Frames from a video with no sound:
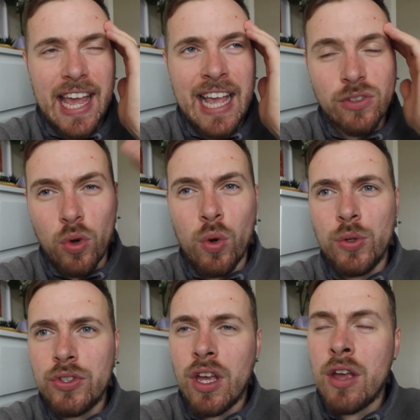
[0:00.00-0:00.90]
it's
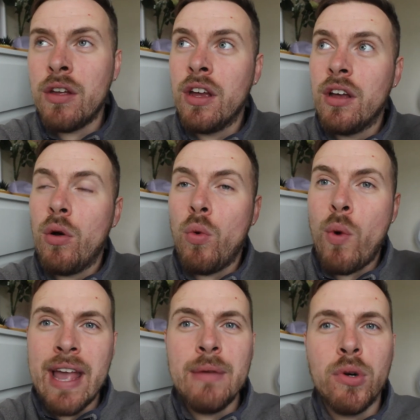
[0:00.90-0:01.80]
also
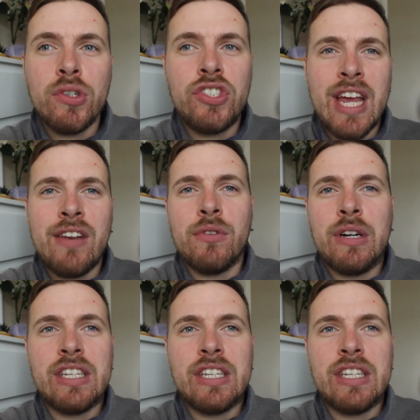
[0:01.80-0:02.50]
way more general.